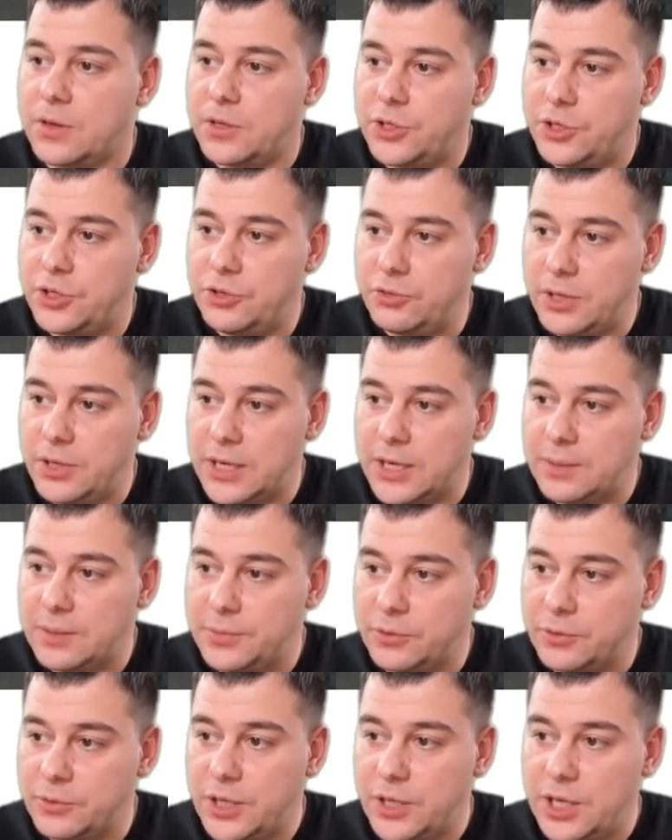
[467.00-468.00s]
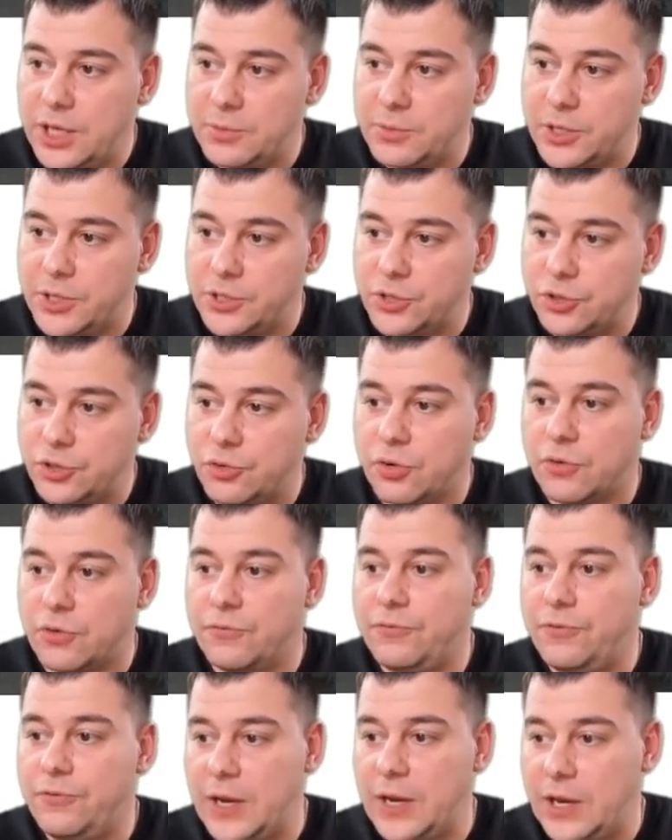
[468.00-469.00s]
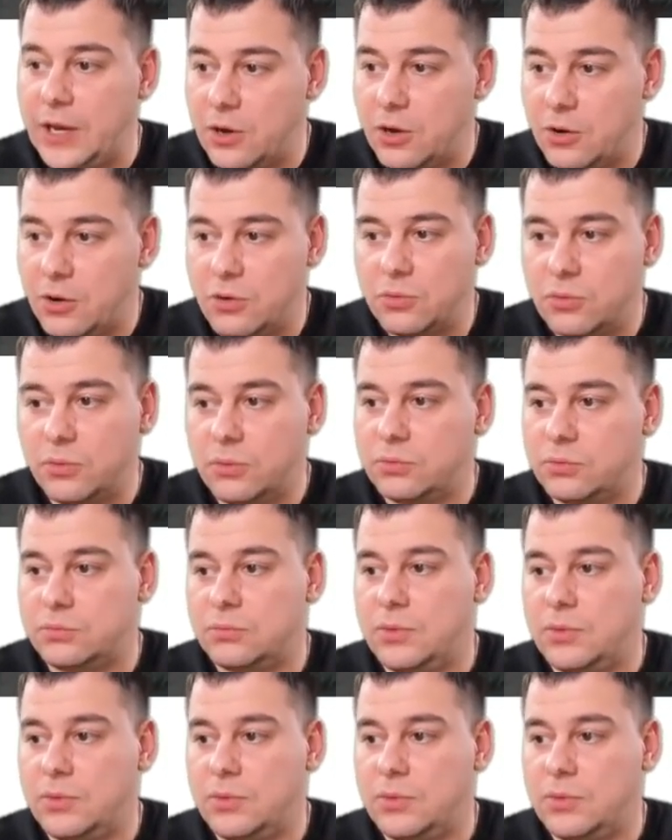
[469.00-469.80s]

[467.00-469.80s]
You can upload image or video.